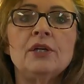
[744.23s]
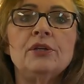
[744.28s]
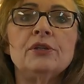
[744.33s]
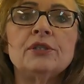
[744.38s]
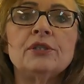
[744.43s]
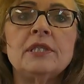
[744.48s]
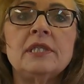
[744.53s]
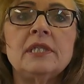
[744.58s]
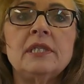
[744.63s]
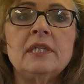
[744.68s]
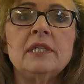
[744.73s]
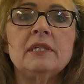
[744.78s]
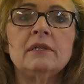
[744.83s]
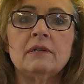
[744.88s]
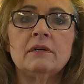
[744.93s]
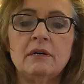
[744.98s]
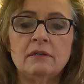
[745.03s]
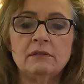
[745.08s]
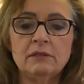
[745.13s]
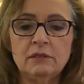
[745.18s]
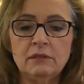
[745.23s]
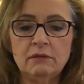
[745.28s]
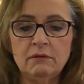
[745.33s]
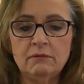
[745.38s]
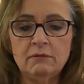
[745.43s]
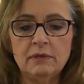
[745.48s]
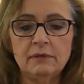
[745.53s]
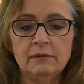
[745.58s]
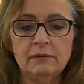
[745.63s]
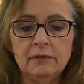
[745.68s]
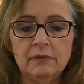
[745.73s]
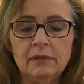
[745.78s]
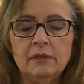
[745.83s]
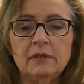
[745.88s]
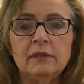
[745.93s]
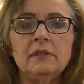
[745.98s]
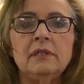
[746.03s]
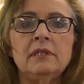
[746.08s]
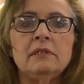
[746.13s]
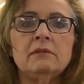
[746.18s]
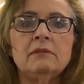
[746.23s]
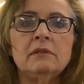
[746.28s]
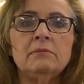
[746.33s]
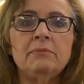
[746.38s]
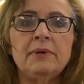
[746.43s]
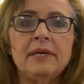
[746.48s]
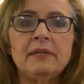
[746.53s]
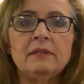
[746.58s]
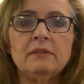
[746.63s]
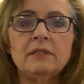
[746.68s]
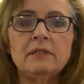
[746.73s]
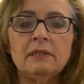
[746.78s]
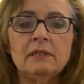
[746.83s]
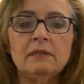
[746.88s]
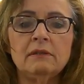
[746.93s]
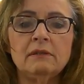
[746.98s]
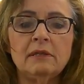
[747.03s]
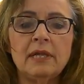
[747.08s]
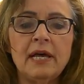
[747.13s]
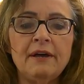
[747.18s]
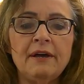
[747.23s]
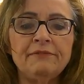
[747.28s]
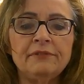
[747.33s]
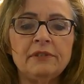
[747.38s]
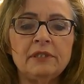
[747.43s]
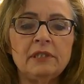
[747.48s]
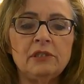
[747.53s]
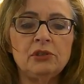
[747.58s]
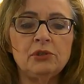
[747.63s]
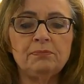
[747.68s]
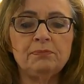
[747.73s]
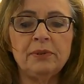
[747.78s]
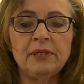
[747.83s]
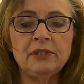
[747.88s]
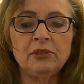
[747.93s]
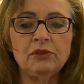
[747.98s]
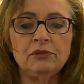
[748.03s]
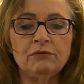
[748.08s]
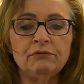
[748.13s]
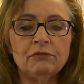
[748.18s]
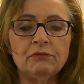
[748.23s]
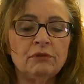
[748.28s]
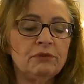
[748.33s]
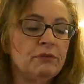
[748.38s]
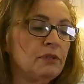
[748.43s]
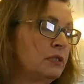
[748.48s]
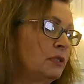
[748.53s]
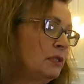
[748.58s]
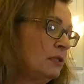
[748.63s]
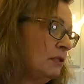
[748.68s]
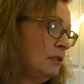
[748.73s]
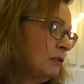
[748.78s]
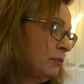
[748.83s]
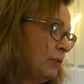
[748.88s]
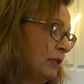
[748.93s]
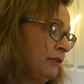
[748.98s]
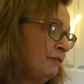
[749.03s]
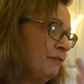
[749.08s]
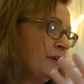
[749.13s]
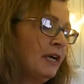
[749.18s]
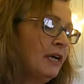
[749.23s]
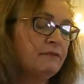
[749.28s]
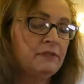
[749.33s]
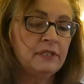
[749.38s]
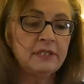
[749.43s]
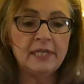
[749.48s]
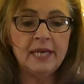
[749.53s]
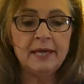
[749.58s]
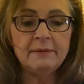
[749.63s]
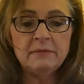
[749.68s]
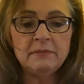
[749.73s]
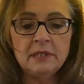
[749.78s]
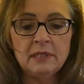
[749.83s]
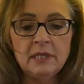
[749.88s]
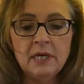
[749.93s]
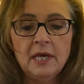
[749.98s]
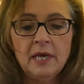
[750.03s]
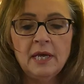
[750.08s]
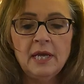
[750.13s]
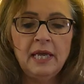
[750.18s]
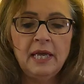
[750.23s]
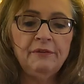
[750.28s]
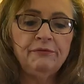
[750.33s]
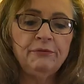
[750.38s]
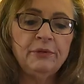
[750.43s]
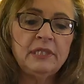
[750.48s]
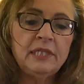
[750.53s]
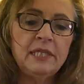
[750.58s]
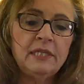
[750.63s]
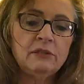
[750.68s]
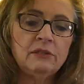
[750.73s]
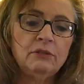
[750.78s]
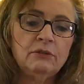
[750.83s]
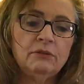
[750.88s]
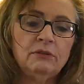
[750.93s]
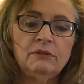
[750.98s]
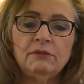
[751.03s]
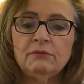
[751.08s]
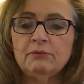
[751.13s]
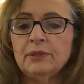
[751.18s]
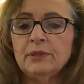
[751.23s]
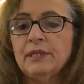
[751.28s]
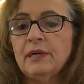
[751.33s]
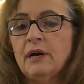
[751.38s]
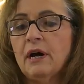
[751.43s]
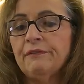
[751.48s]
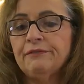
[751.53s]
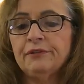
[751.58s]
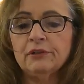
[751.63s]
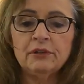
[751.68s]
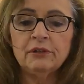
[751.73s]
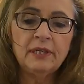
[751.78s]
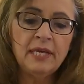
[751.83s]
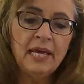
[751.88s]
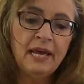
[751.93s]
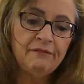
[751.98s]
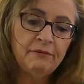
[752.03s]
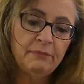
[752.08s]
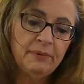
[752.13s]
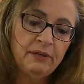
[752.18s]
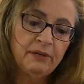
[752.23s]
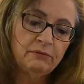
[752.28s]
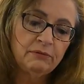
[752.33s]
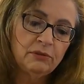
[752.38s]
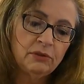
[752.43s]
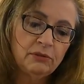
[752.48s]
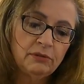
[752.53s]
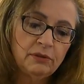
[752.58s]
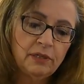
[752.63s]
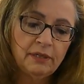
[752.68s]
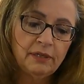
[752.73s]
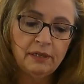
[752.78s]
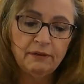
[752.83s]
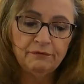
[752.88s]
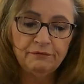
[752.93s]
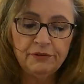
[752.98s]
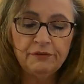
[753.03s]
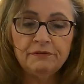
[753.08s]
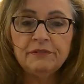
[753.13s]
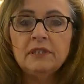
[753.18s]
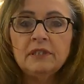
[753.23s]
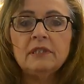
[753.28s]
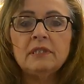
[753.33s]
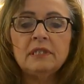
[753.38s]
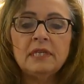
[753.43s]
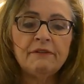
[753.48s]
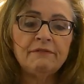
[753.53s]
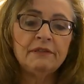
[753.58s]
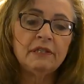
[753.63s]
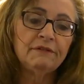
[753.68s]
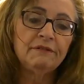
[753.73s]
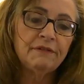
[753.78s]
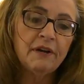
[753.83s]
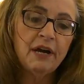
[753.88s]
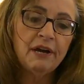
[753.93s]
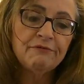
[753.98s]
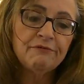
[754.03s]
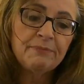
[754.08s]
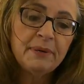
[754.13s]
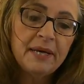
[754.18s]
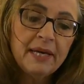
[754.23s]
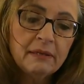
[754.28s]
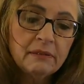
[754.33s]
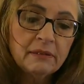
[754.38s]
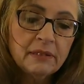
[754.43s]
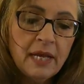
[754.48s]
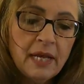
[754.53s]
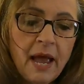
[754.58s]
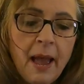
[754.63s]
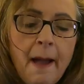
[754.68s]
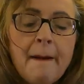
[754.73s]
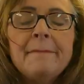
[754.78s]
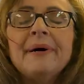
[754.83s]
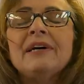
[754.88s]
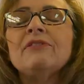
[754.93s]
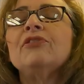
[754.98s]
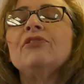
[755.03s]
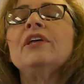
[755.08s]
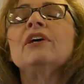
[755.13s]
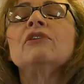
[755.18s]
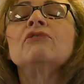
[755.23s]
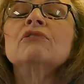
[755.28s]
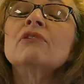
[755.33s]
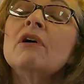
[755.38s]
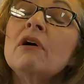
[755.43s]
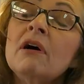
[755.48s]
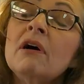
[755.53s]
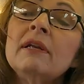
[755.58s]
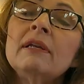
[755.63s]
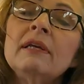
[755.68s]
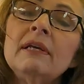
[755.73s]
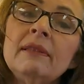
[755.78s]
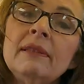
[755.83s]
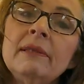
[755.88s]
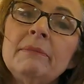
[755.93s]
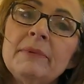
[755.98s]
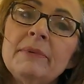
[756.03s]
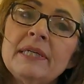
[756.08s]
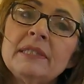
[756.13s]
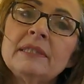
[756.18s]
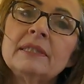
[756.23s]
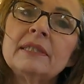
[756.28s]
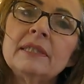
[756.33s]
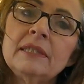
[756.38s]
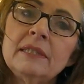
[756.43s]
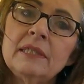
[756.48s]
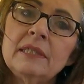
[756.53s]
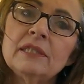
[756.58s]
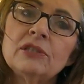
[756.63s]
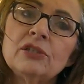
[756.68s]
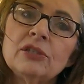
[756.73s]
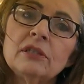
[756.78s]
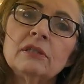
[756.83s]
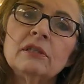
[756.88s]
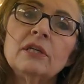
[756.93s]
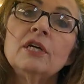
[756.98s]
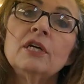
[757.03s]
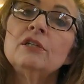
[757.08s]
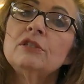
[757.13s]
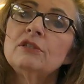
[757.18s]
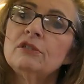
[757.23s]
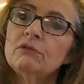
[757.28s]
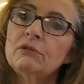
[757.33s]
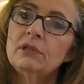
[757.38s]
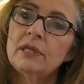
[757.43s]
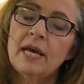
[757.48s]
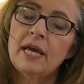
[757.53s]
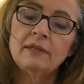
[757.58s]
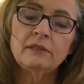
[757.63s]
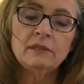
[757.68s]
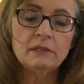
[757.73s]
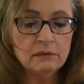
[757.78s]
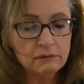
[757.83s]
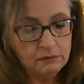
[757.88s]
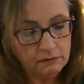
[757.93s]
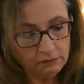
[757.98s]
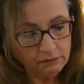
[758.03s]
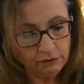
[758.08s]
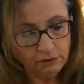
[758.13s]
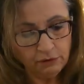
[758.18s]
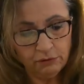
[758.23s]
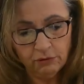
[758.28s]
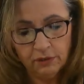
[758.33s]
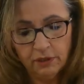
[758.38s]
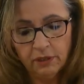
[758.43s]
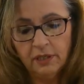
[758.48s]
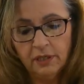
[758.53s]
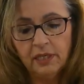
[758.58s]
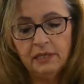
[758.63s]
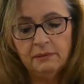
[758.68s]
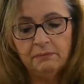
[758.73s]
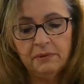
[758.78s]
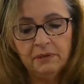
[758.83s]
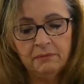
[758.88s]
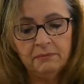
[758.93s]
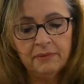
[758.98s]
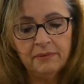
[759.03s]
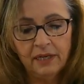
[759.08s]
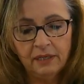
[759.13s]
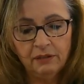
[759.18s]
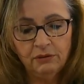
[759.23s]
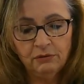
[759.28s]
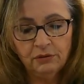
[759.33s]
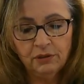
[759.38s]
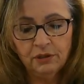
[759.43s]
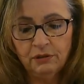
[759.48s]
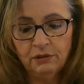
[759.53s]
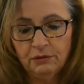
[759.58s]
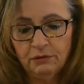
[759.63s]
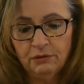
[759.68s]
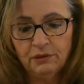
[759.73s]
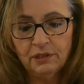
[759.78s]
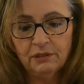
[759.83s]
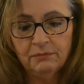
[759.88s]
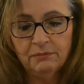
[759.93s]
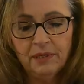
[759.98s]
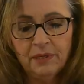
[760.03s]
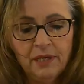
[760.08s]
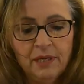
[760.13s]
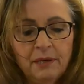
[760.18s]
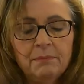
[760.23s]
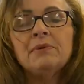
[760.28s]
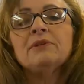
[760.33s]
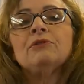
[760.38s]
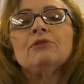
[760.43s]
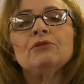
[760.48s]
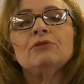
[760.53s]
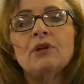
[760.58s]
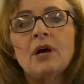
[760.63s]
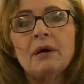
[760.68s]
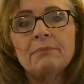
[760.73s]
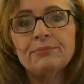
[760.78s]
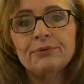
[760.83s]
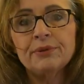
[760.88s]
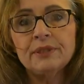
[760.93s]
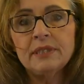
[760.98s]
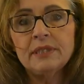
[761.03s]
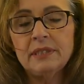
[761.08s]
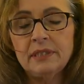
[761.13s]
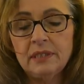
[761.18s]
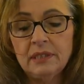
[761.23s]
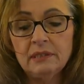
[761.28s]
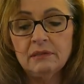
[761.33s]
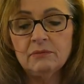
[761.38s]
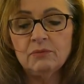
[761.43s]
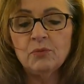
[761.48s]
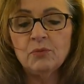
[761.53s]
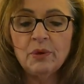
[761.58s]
You'll see here also, these are the petals that are left. Each bunch of roses is 25 stems. If we take 2 to 3 off, you're going to have about 50 to 75 petals, but they're not in the best condition. So yes, you can keep them and you can use them, but they're not pristine.